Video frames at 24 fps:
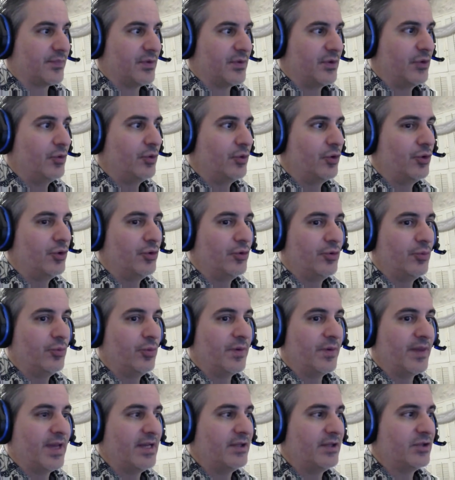You
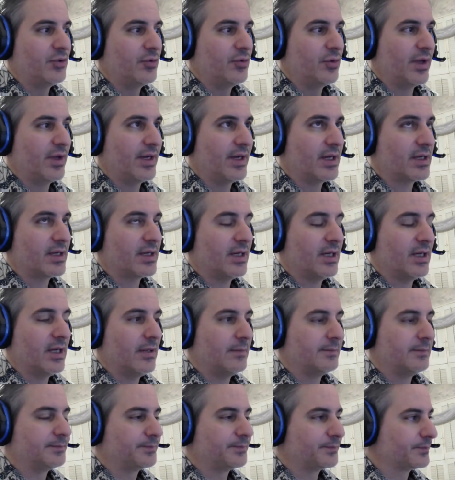when they do like
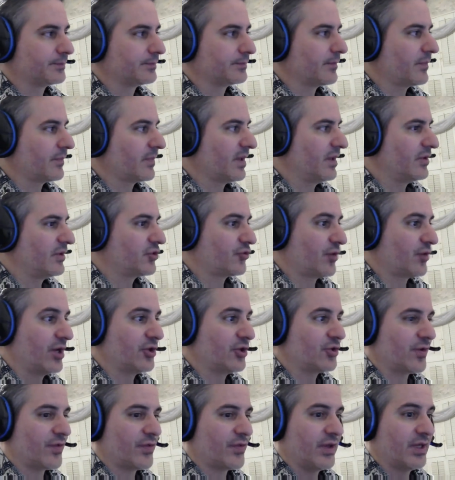
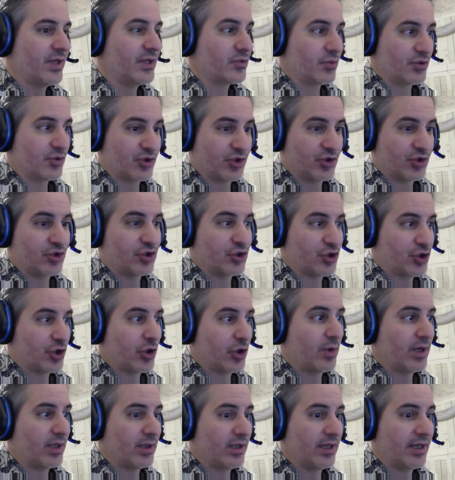Stranger Things, which is a
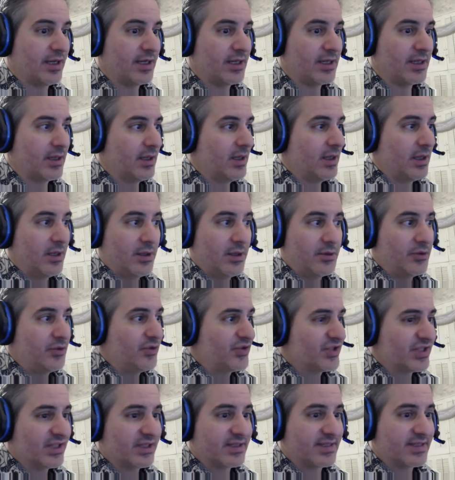show I like, you
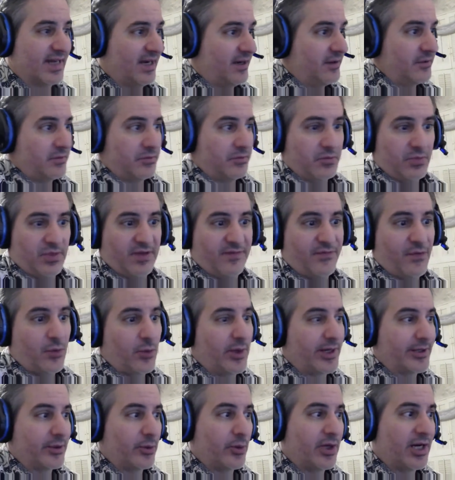sit down, if you
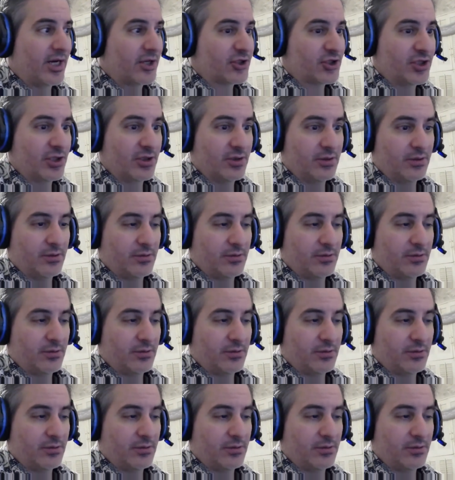want to watch it